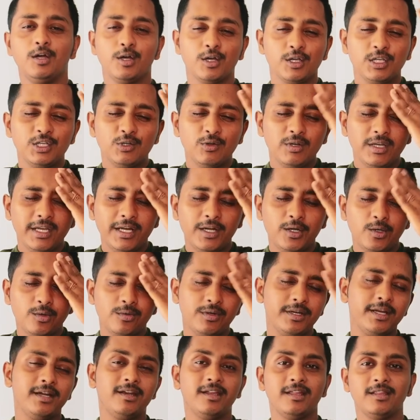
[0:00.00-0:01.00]
You need to
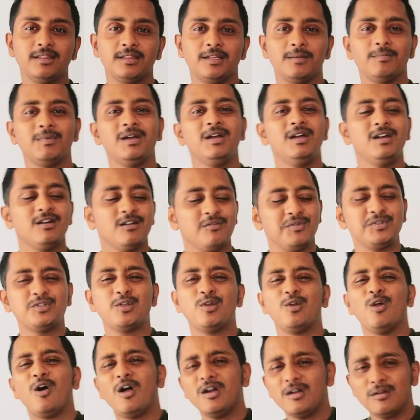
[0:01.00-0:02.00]
retain them. With a
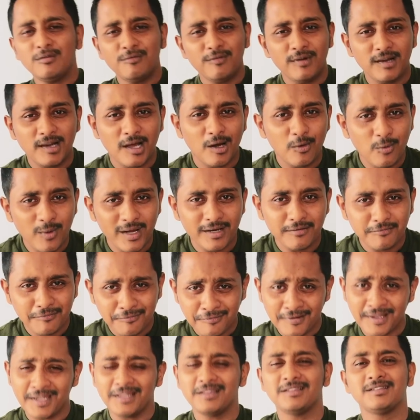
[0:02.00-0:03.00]
lot of love and
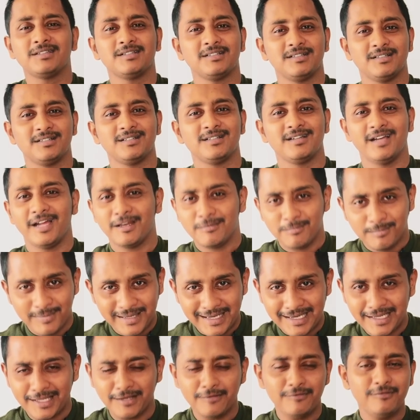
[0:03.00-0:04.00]
faith and
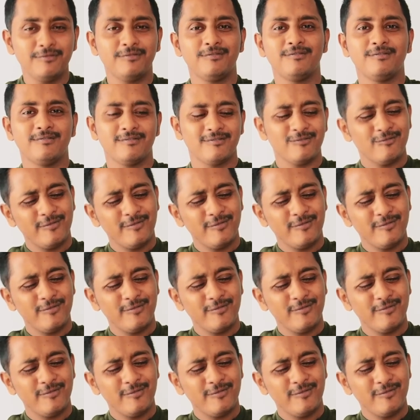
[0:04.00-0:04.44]
belief,